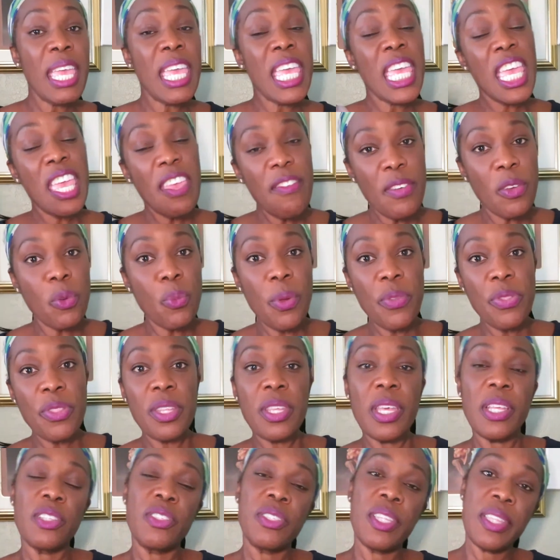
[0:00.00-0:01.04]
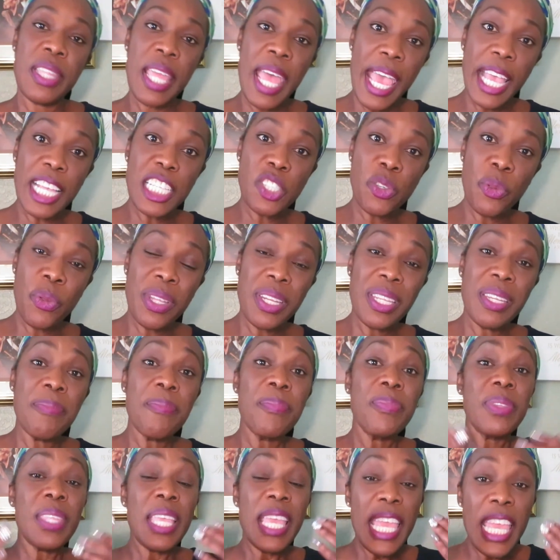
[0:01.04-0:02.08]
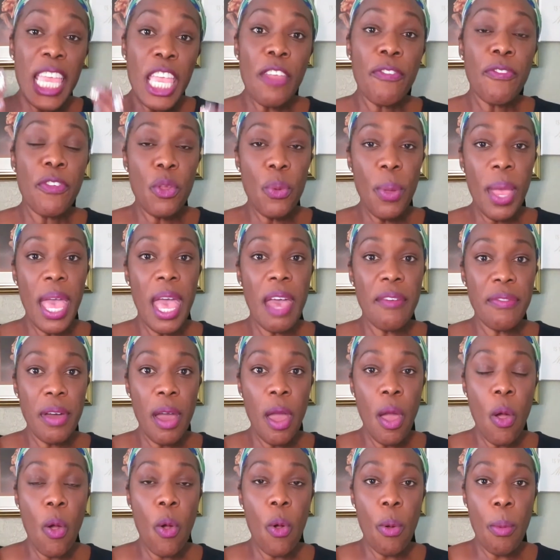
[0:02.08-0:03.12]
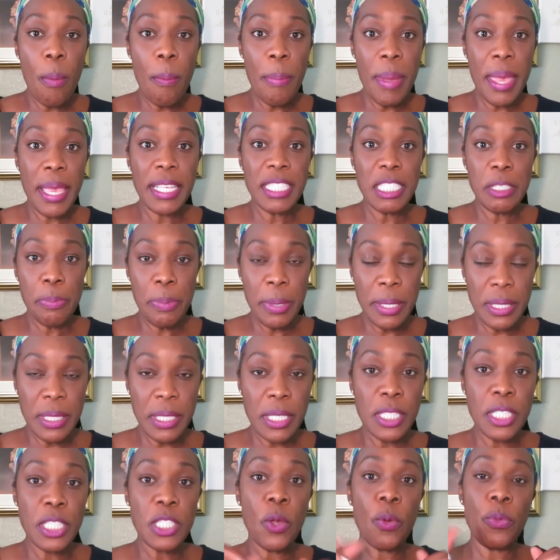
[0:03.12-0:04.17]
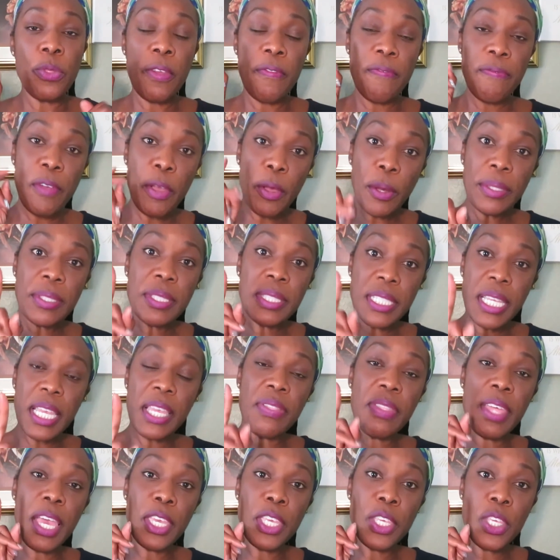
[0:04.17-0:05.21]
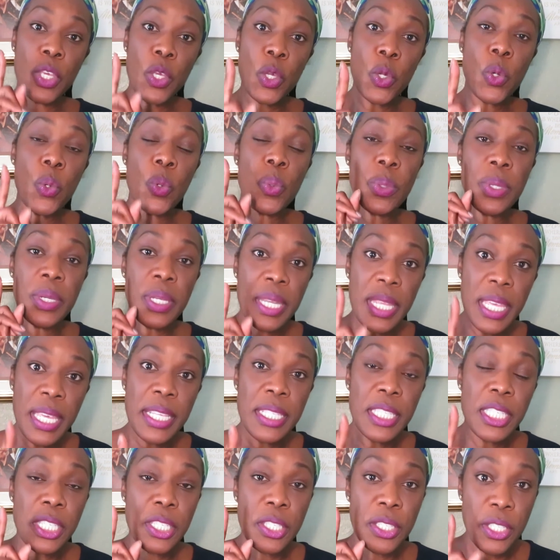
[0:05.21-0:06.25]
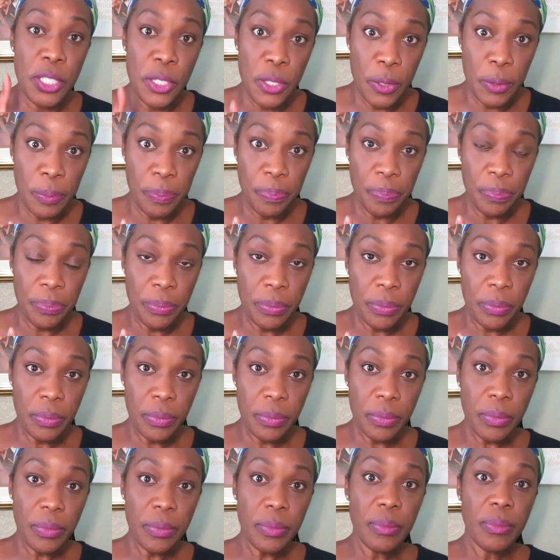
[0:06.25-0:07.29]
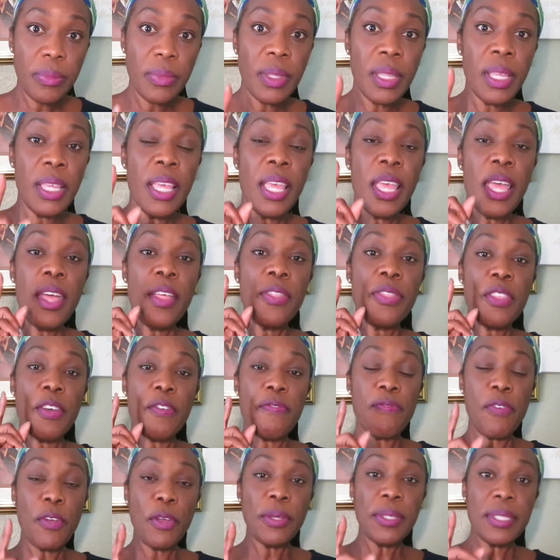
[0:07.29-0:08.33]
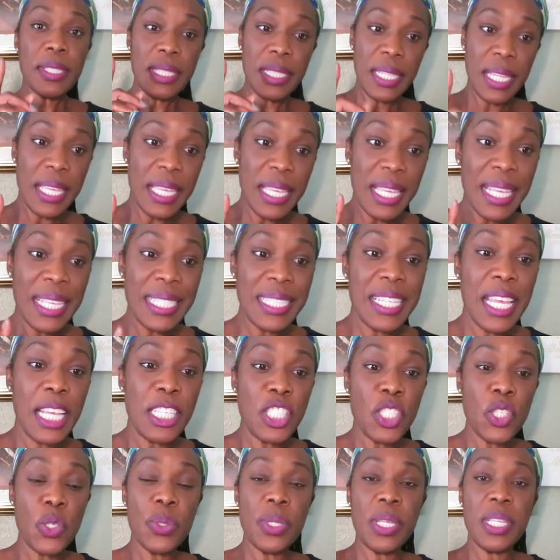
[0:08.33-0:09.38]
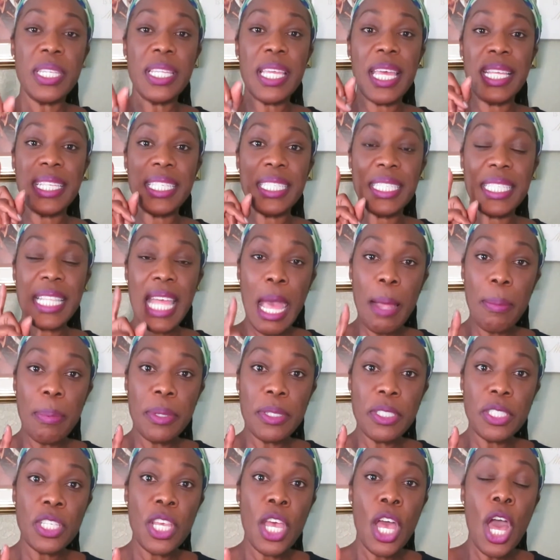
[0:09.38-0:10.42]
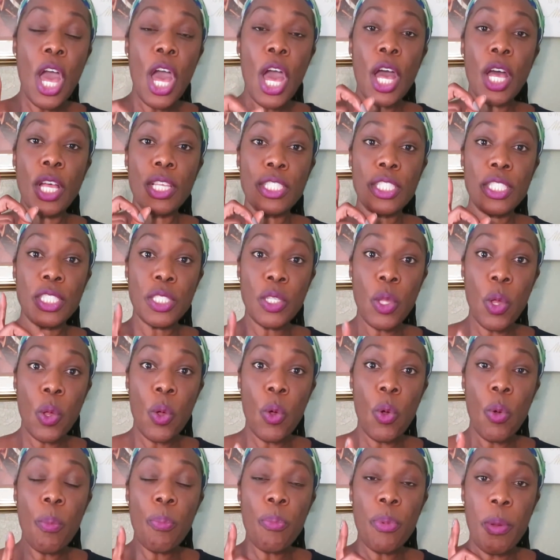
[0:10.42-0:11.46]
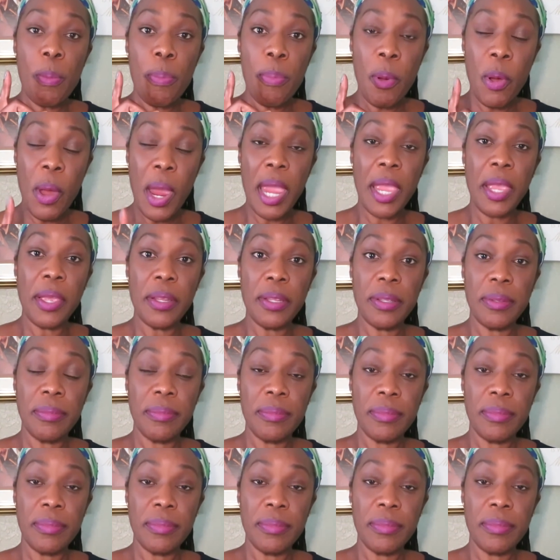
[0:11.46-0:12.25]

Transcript: even with the tax credit if you have a home-based business. So the first thing that you need to do, the first thing is that you need to establish a sole proprietor.